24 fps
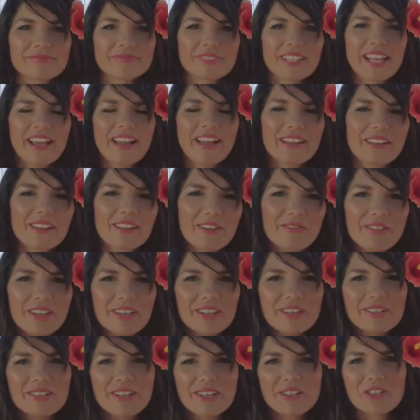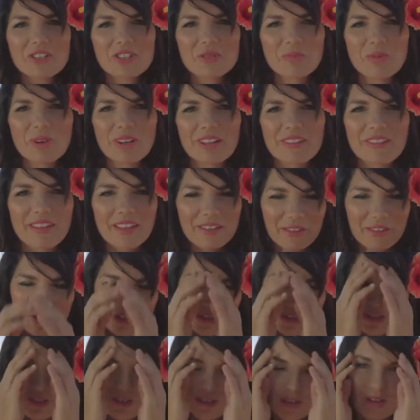Yeah, I love that you touched upon that.
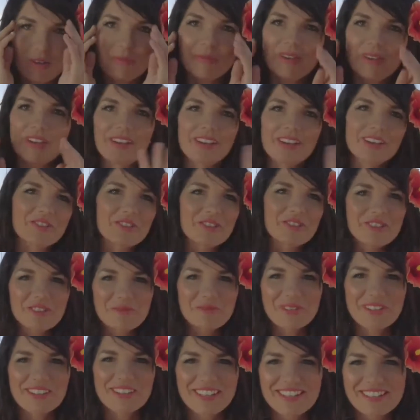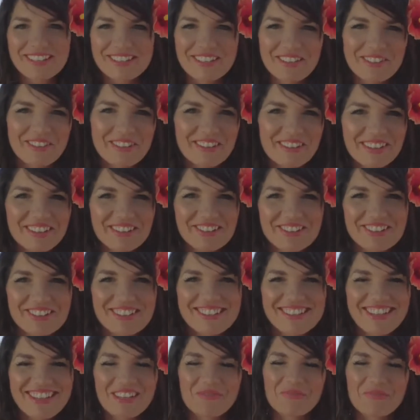There's oh my gosh, there's so many things and everything you just
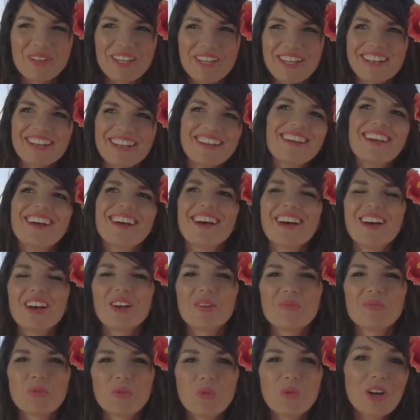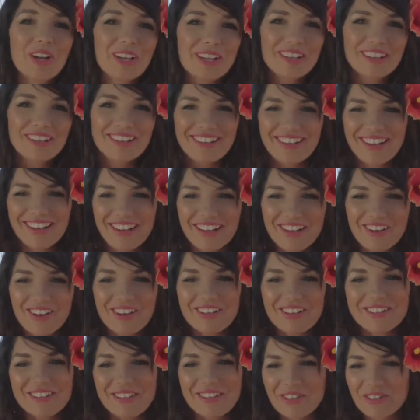said. But um, one, I
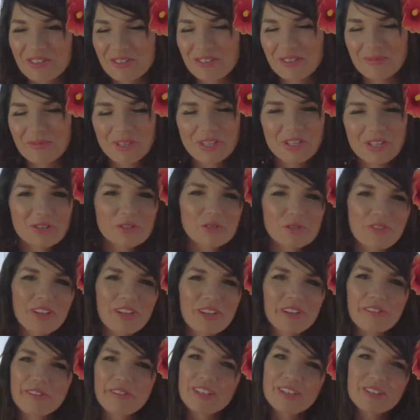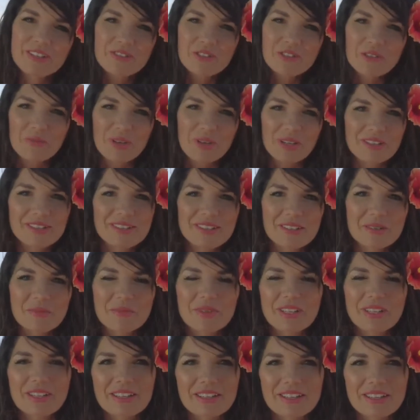also am a huge fan of Eastern medicine
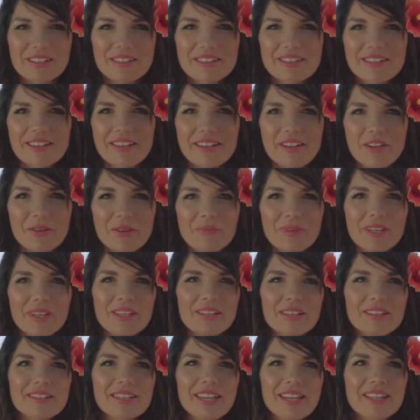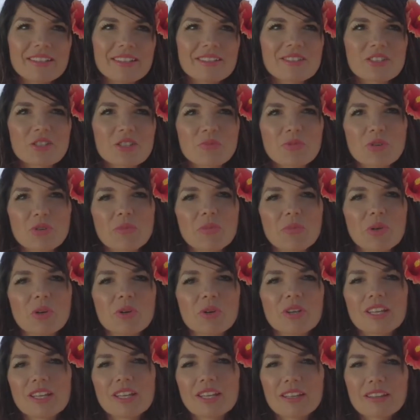because um, it tends to promote
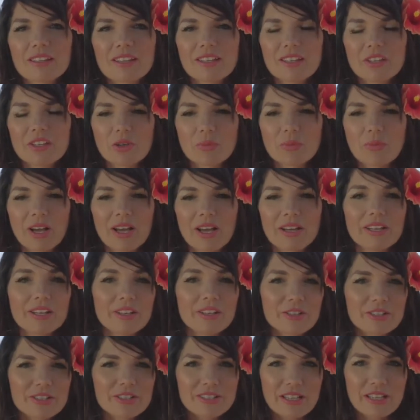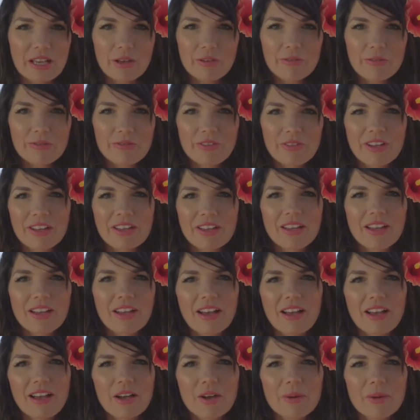healing your body yourself
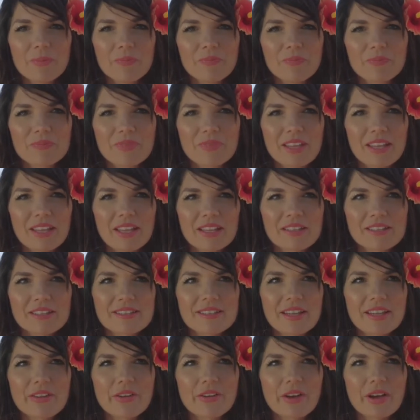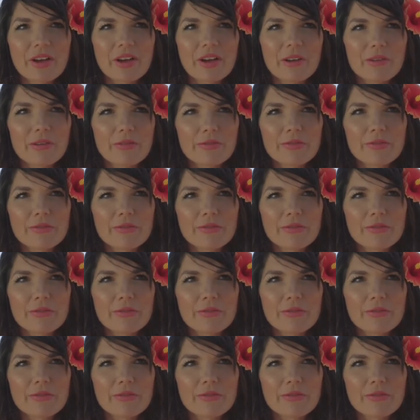um, instead of,